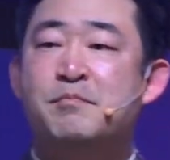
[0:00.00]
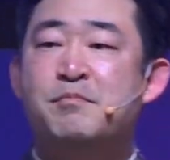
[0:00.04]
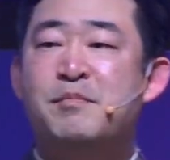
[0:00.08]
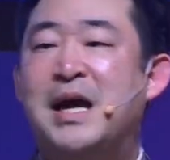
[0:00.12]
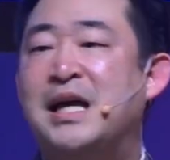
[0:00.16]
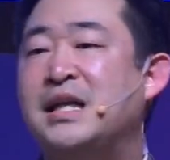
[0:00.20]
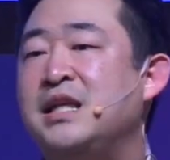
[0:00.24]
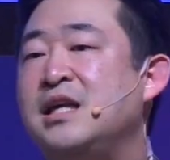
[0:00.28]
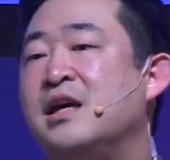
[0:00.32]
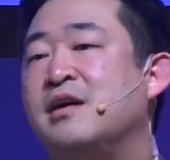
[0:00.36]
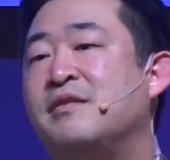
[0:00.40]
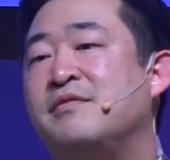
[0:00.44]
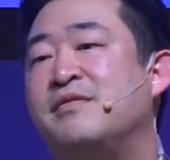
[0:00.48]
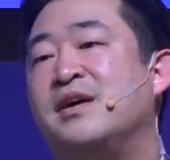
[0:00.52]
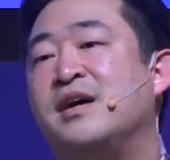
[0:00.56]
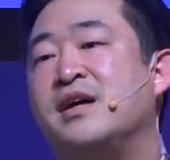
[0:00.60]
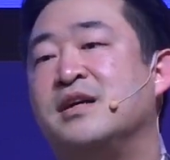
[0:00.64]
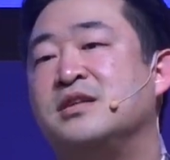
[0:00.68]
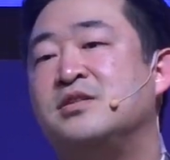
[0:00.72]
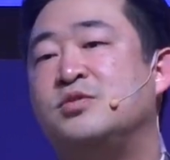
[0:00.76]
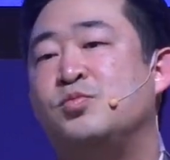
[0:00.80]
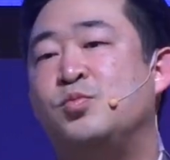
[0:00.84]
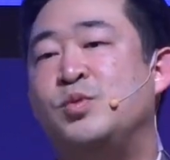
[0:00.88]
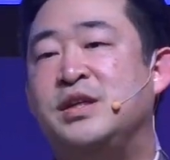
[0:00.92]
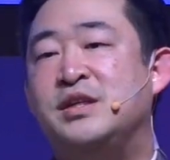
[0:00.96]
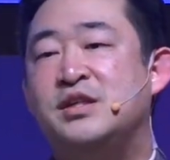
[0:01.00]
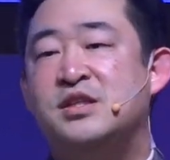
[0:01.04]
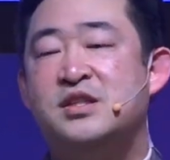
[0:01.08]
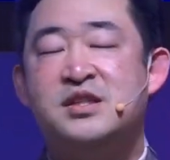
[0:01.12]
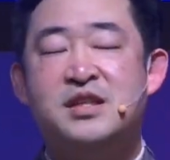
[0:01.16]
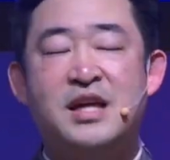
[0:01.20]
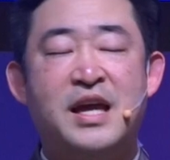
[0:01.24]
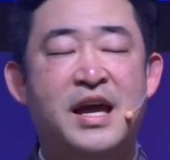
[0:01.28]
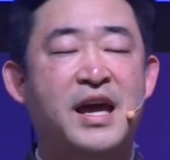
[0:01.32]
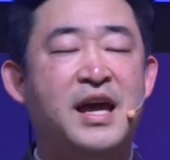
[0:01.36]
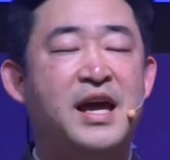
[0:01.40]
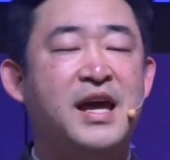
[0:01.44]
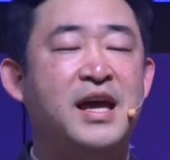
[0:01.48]
many of us, we
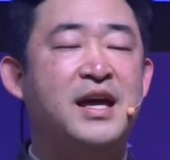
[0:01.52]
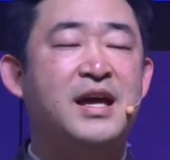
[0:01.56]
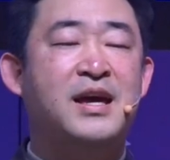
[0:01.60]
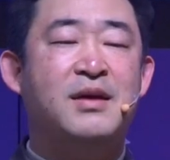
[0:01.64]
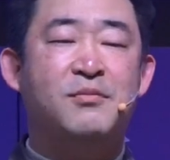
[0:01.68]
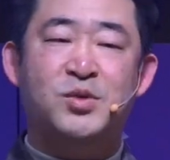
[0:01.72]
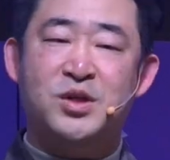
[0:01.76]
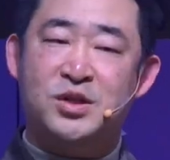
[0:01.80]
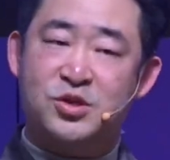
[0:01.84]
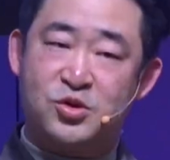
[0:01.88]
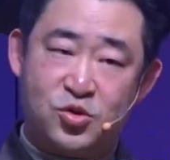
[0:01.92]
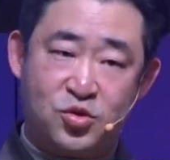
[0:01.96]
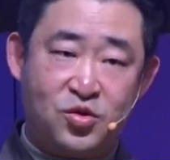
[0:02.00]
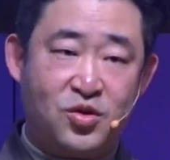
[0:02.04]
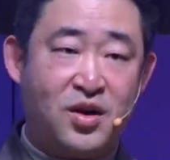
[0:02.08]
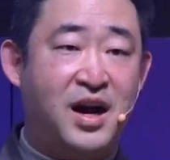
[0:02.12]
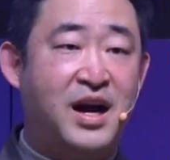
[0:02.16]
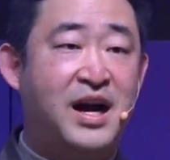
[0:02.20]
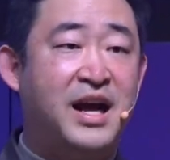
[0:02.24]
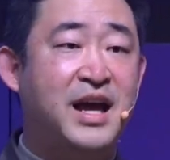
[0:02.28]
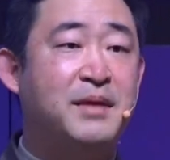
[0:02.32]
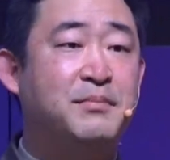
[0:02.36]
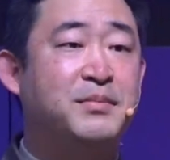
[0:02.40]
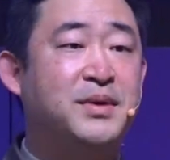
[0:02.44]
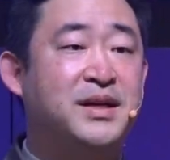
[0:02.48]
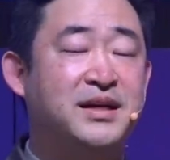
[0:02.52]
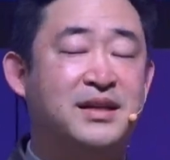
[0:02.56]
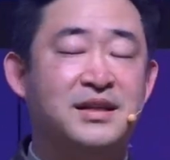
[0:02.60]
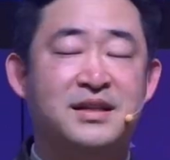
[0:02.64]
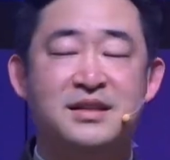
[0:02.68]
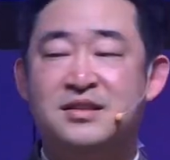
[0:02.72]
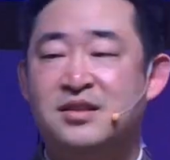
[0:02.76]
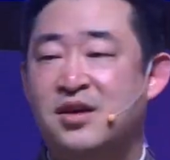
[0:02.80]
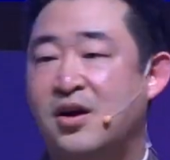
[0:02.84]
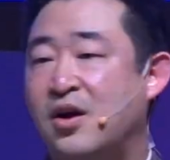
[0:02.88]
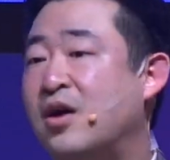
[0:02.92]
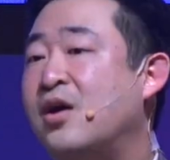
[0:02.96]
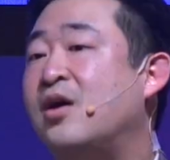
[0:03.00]
say and we try, but it
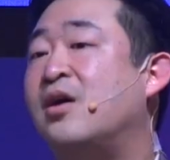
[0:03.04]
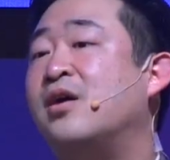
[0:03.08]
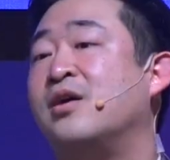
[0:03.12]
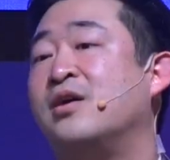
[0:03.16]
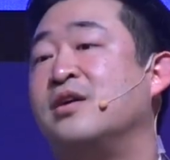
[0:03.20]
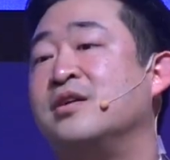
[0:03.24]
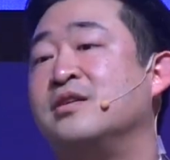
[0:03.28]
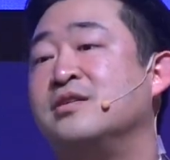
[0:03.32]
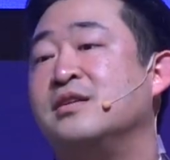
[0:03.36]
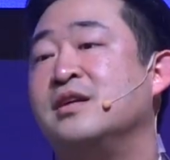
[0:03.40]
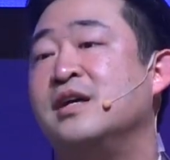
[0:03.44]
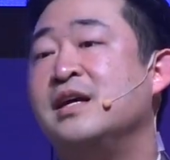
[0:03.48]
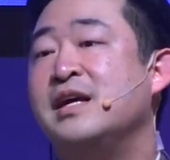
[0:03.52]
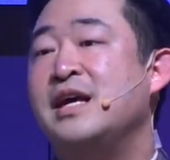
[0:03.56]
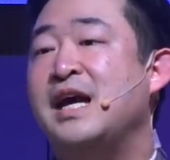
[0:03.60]
is hard.